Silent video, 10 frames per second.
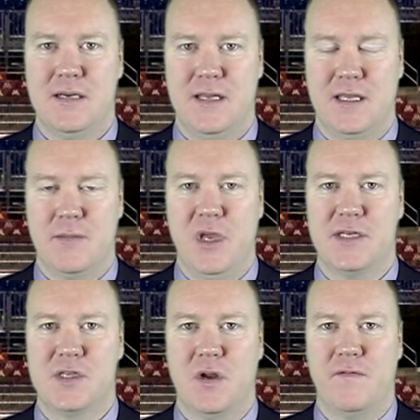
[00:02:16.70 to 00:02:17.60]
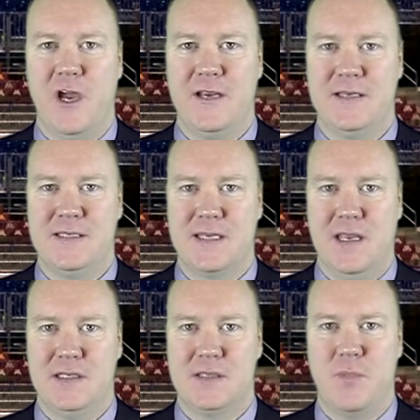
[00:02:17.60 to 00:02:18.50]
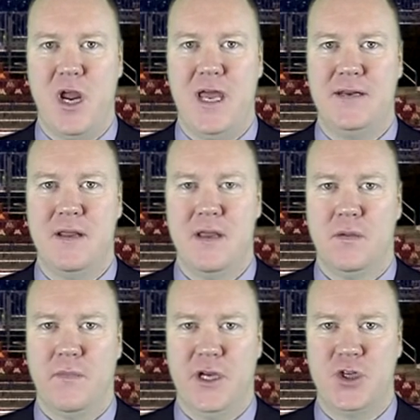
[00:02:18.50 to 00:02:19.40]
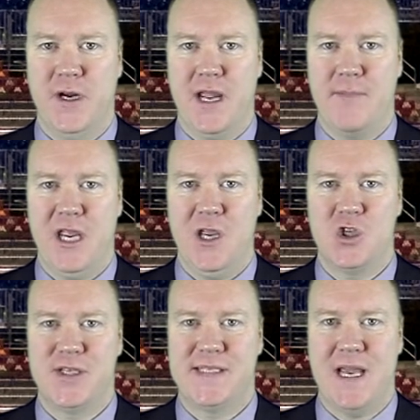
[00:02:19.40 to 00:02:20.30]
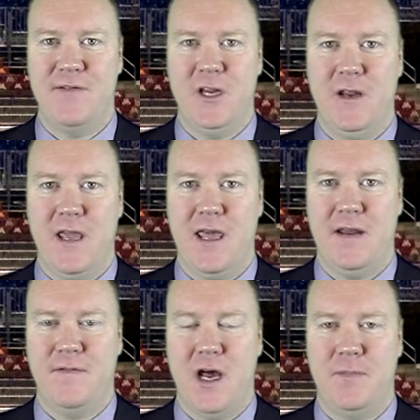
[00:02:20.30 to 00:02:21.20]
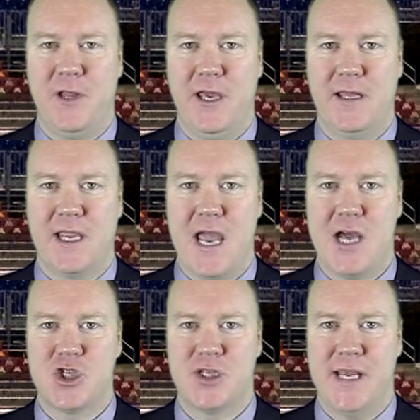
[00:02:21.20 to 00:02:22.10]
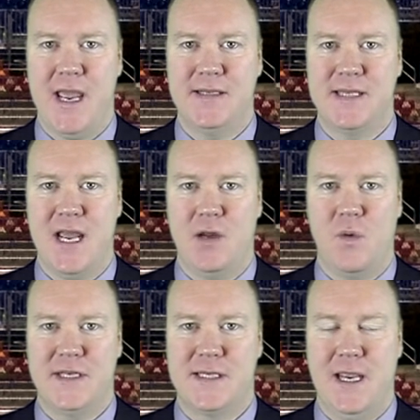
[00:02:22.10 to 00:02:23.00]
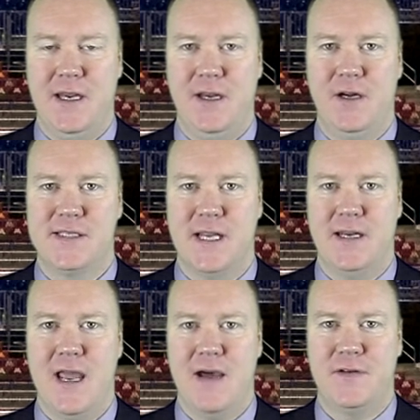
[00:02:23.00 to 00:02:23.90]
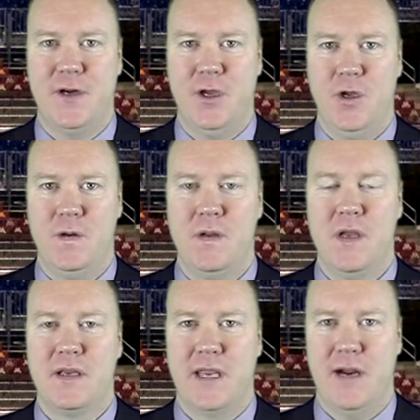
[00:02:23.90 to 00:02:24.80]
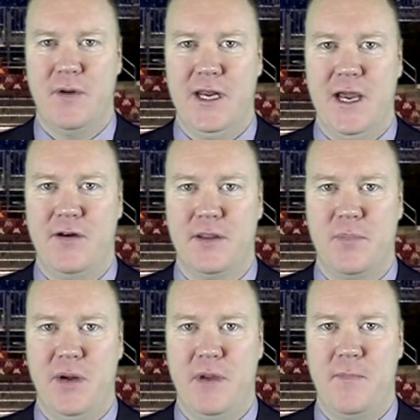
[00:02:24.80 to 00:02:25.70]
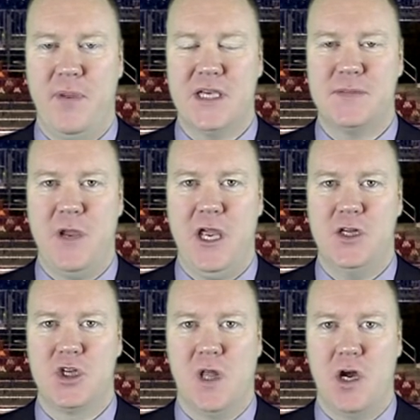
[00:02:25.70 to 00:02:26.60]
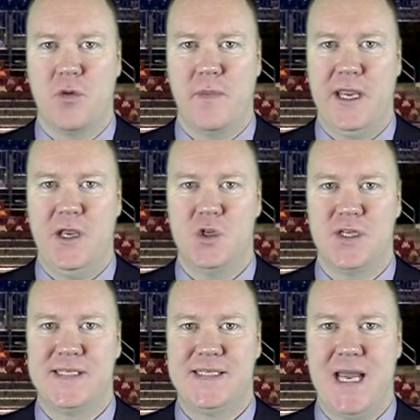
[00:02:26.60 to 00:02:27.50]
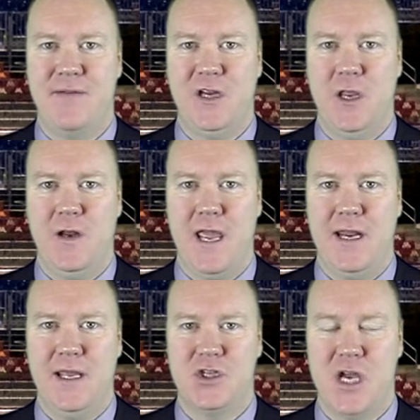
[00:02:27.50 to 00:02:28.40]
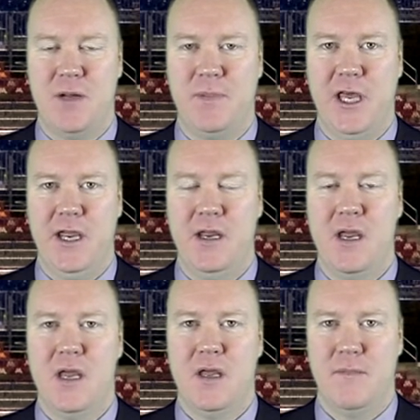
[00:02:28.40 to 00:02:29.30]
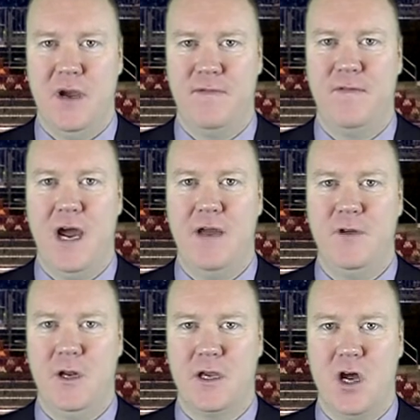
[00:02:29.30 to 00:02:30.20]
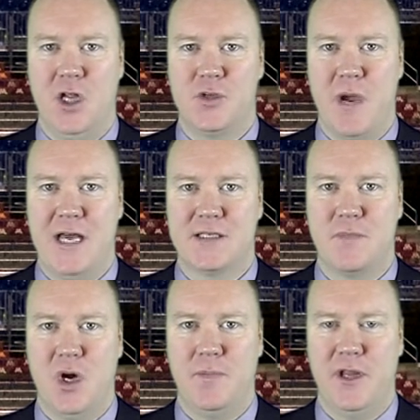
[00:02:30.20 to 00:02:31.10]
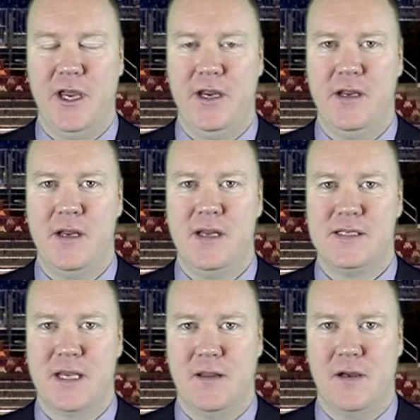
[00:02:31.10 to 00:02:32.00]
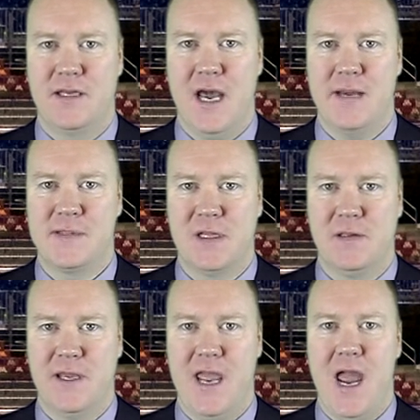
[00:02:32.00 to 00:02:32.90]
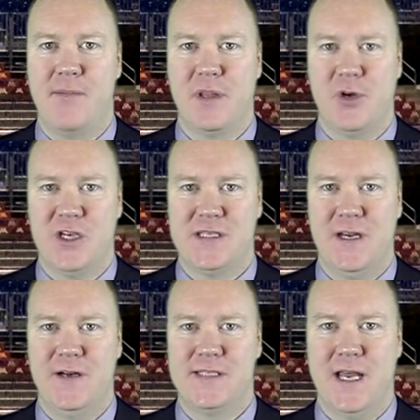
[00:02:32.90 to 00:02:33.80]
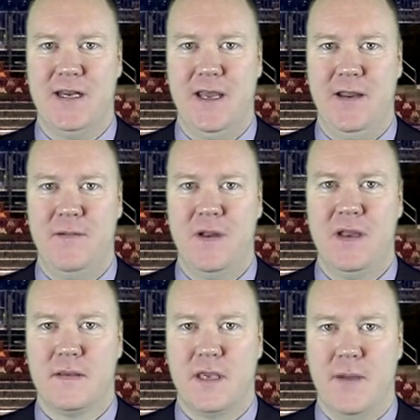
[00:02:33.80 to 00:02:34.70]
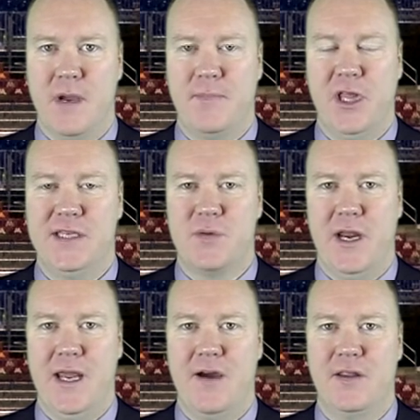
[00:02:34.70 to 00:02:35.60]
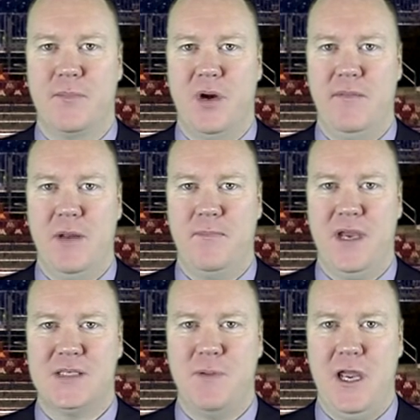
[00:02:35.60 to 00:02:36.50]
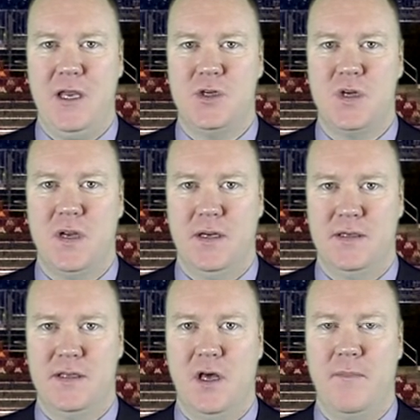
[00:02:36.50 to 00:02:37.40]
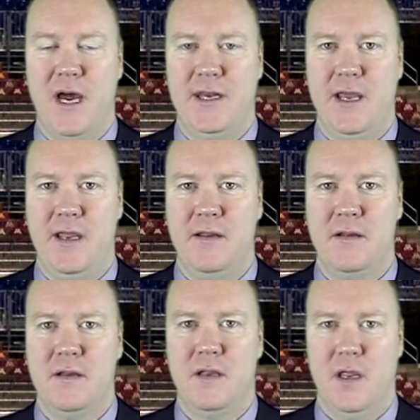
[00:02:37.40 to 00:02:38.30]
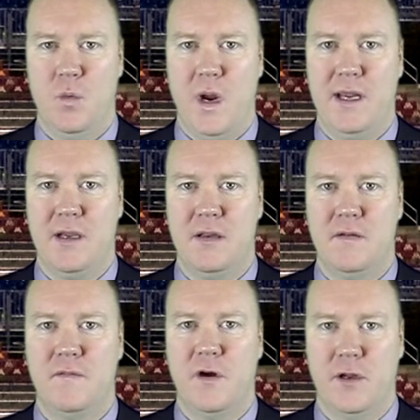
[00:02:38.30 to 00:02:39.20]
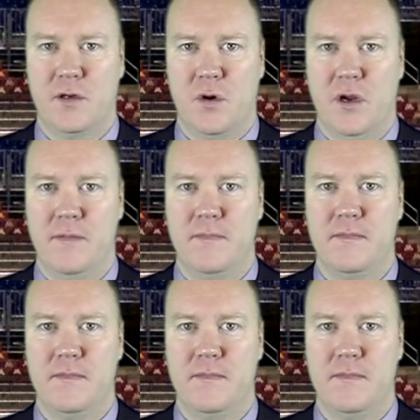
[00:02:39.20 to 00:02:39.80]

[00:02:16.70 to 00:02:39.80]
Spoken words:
Take the Minnesota Vikings against spread. Make sure you get my huge 7-unit NFL play that cashes hands down once again here Sunday afternoon. Get it right now on the Premium Picks page along with my huge 7-unit NHL play and my 5-unit college basketball play. So I look to absolutely hammer the Bucks here Sunday. Get my plays right now on the Premium Picks page. And until Monday, in winning, Vernon Croy.